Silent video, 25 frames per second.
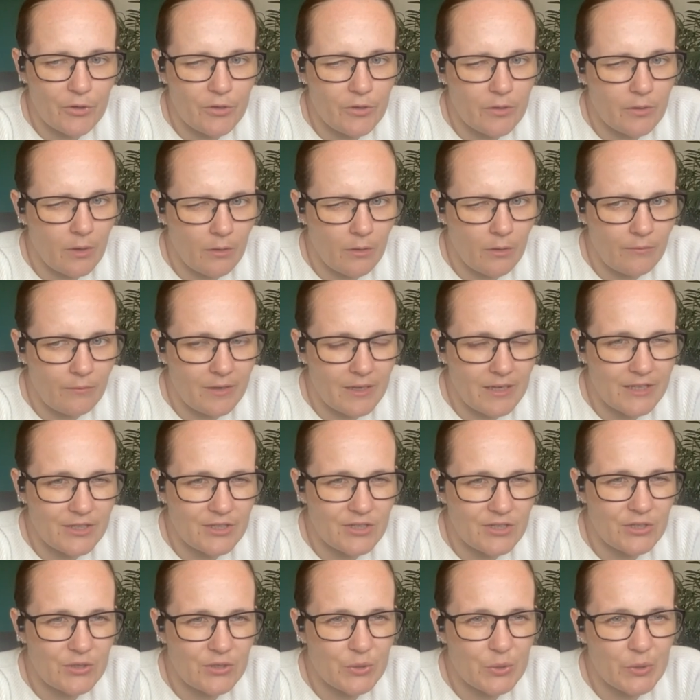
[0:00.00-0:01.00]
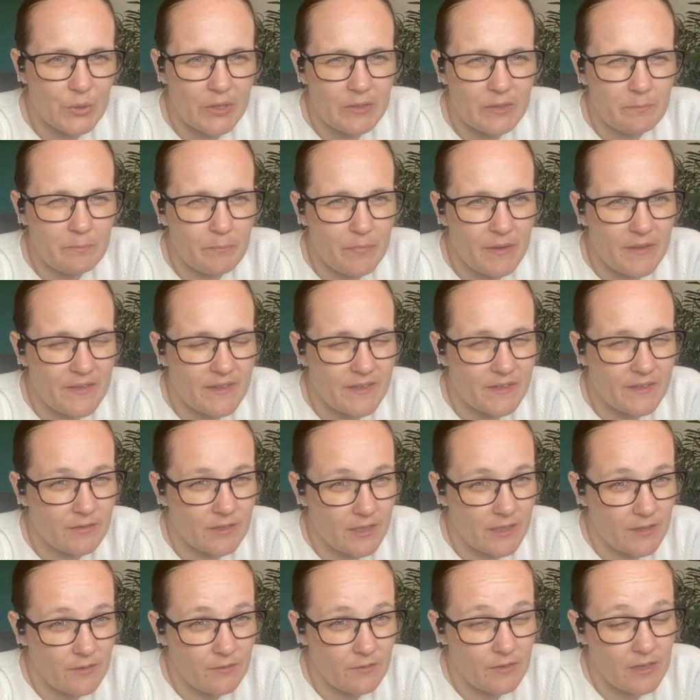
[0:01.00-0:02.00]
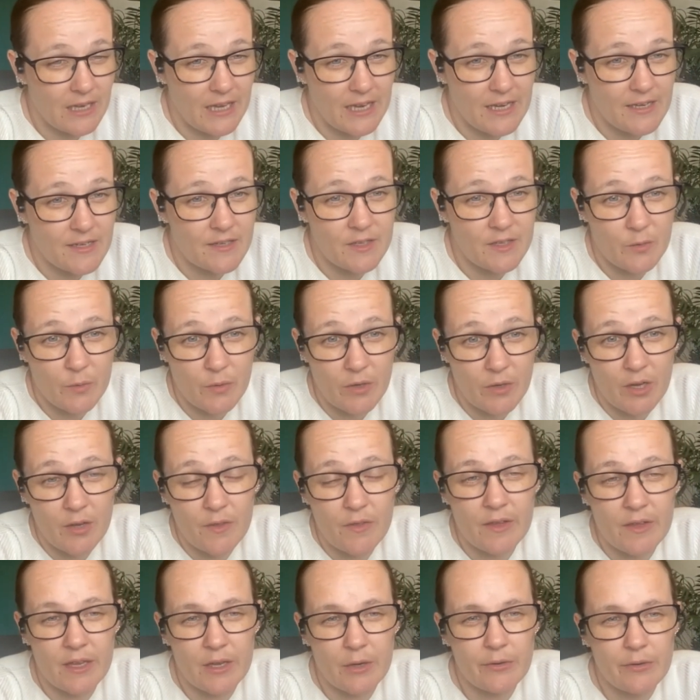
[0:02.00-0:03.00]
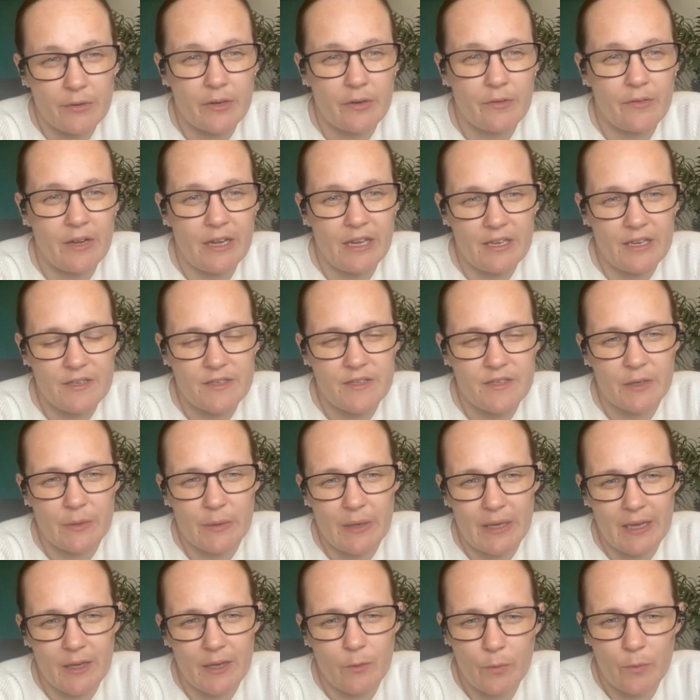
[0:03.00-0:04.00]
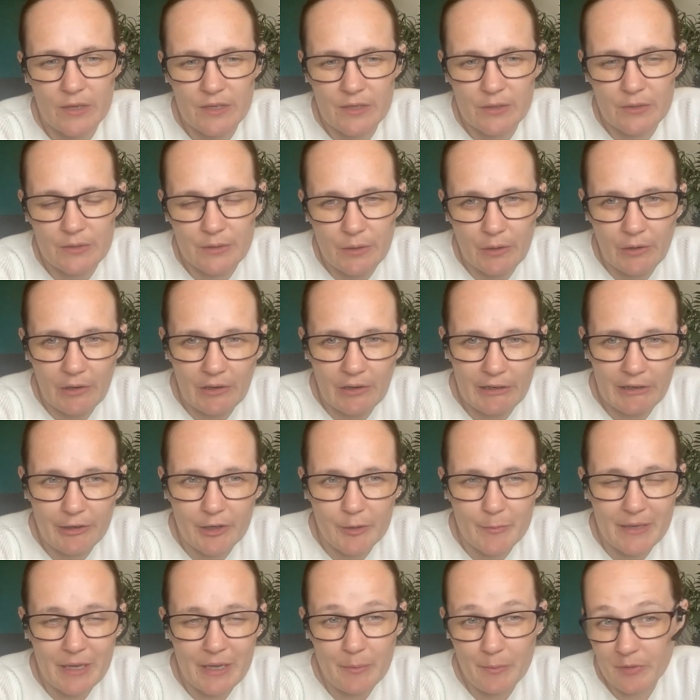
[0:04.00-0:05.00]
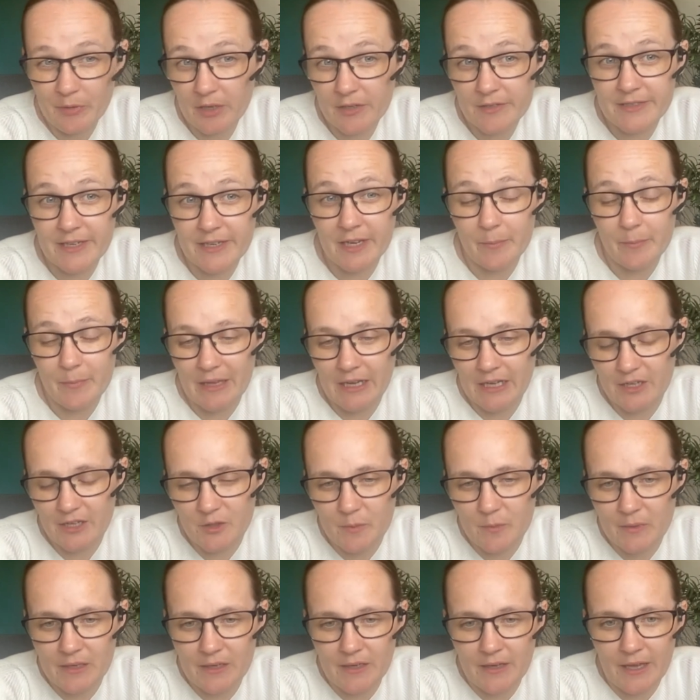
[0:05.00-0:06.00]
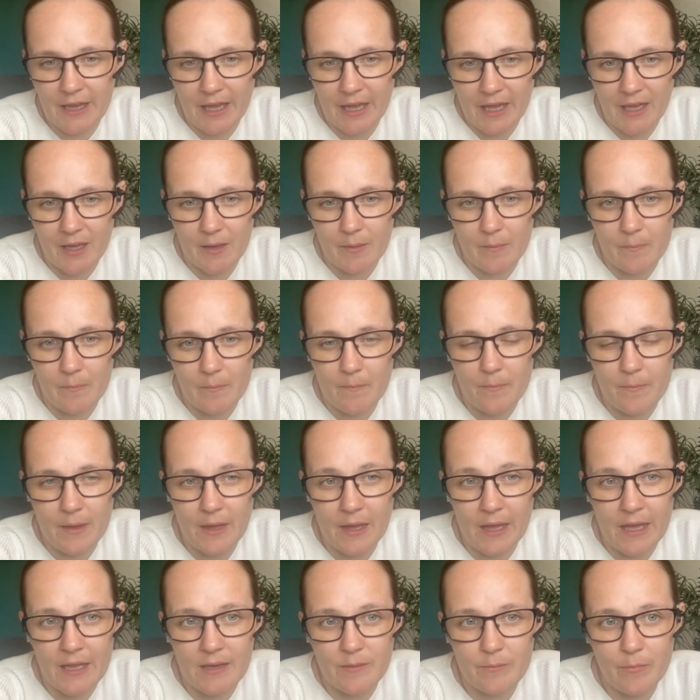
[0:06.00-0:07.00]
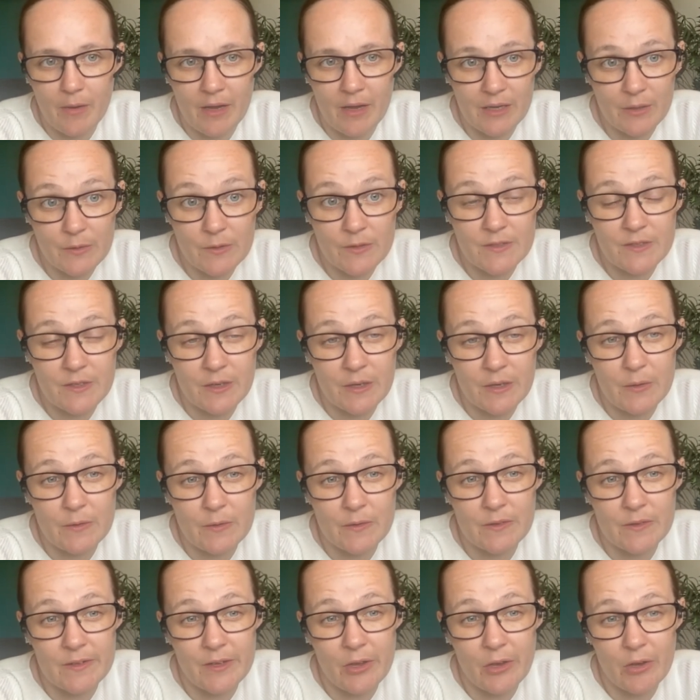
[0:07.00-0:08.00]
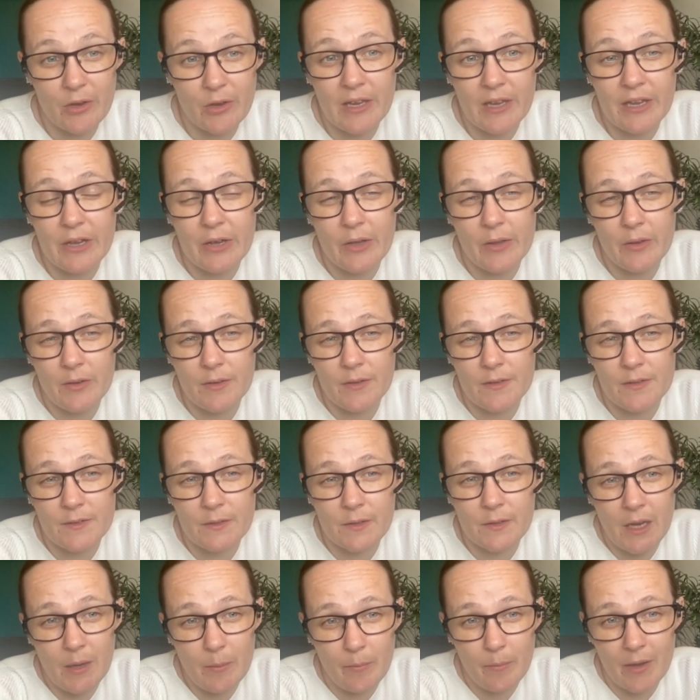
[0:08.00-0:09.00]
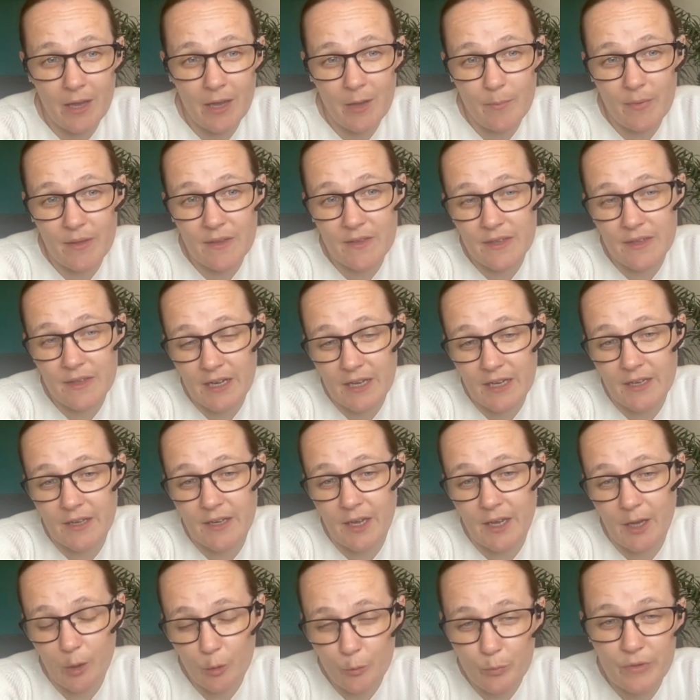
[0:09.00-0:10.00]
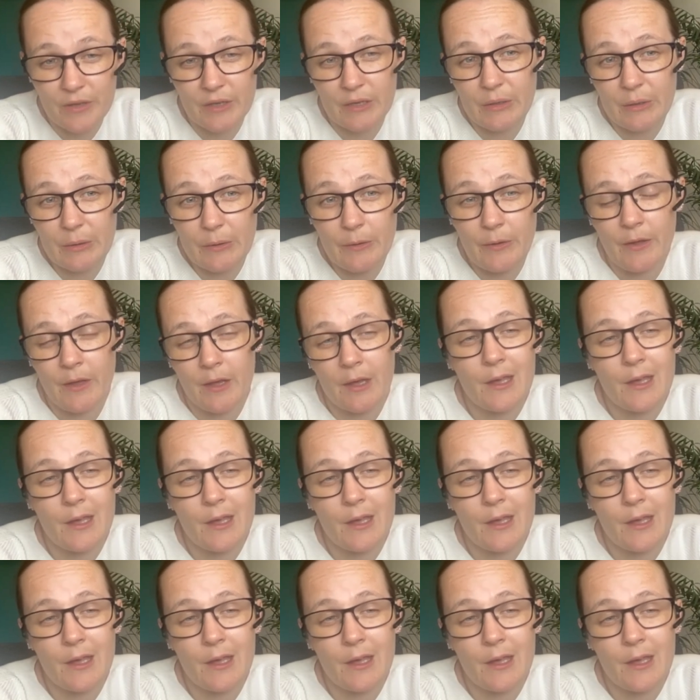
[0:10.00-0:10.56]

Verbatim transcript: you're not really sure, but this does relate to the work that you're already doing, we do talk a lot about project management and milestones early on. So it might be that it can help you